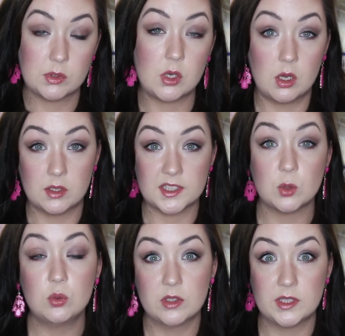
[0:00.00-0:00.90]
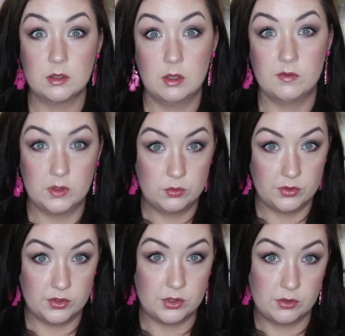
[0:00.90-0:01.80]
because who doesn't love a
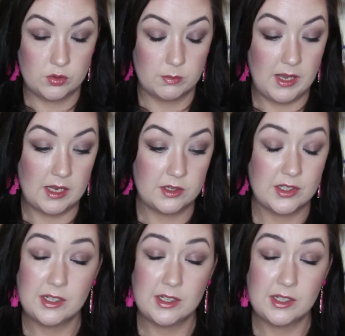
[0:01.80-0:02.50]
good neutral palette,